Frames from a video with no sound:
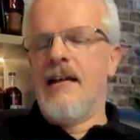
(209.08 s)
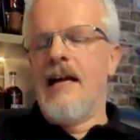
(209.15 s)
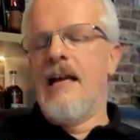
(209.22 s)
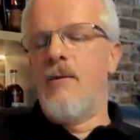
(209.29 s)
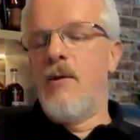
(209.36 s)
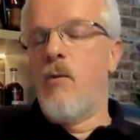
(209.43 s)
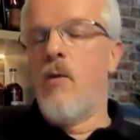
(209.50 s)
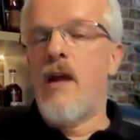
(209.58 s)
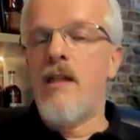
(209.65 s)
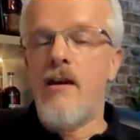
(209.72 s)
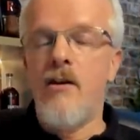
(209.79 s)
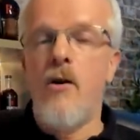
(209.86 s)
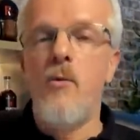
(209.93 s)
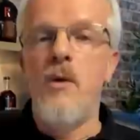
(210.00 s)
Anyway,
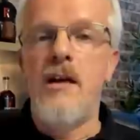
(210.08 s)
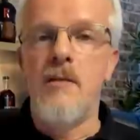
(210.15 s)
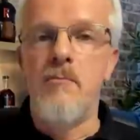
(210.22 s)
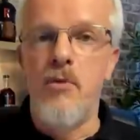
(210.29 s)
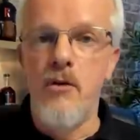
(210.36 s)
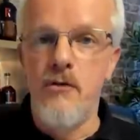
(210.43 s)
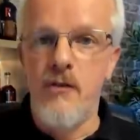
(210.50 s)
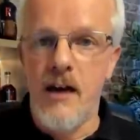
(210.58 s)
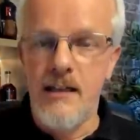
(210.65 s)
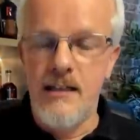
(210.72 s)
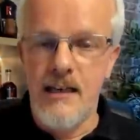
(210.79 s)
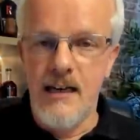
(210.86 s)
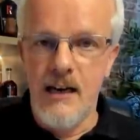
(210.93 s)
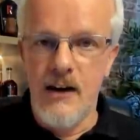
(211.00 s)
whether or not we can prove
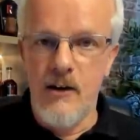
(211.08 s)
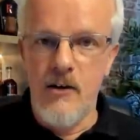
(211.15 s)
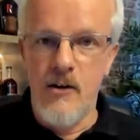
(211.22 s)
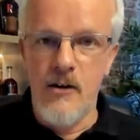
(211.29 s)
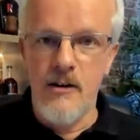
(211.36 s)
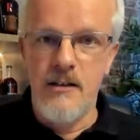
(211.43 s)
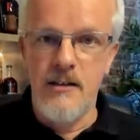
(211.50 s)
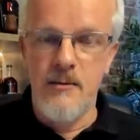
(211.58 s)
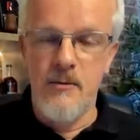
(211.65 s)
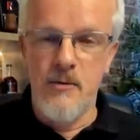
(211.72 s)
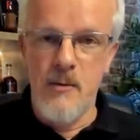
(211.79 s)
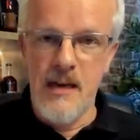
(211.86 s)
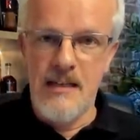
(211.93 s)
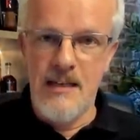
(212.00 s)
that tonight or not
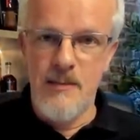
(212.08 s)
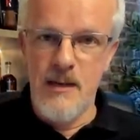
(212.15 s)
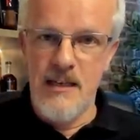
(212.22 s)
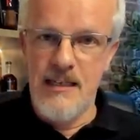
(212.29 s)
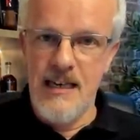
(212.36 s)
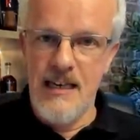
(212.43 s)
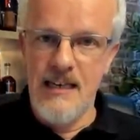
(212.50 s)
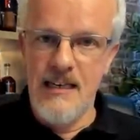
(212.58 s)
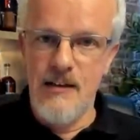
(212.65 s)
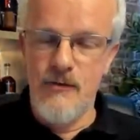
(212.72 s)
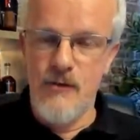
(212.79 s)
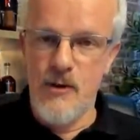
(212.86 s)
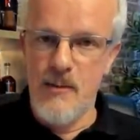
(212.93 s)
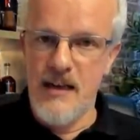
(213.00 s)
remains to be seen. The
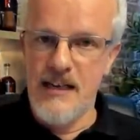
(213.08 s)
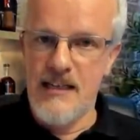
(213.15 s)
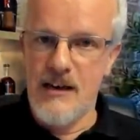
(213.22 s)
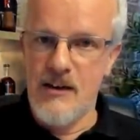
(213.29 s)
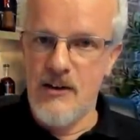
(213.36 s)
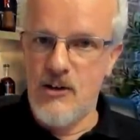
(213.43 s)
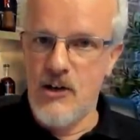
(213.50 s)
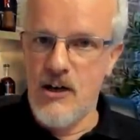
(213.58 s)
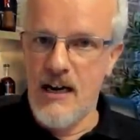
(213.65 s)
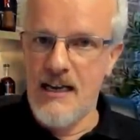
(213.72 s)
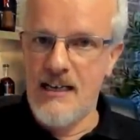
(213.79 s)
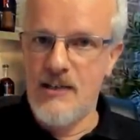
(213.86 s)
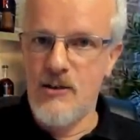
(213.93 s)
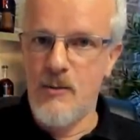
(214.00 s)
format is
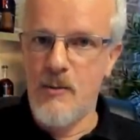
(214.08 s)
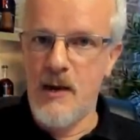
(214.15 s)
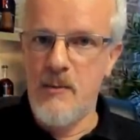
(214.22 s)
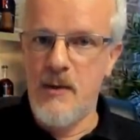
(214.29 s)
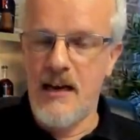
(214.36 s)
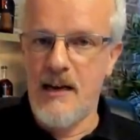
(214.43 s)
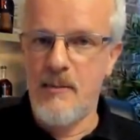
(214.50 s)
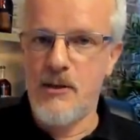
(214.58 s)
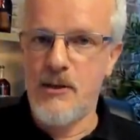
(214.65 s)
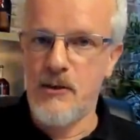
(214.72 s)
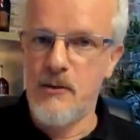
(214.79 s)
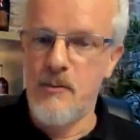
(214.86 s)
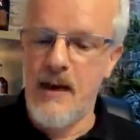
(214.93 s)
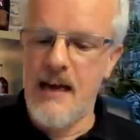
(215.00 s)
untried, so it might be an
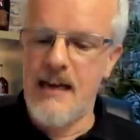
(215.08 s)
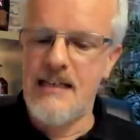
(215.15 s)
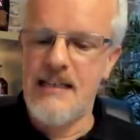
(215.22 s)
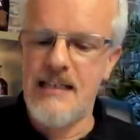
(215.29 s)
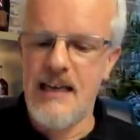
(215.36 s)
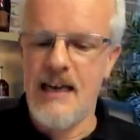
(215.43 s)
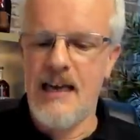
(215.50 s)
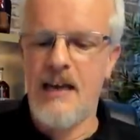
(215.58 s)
absolute mess.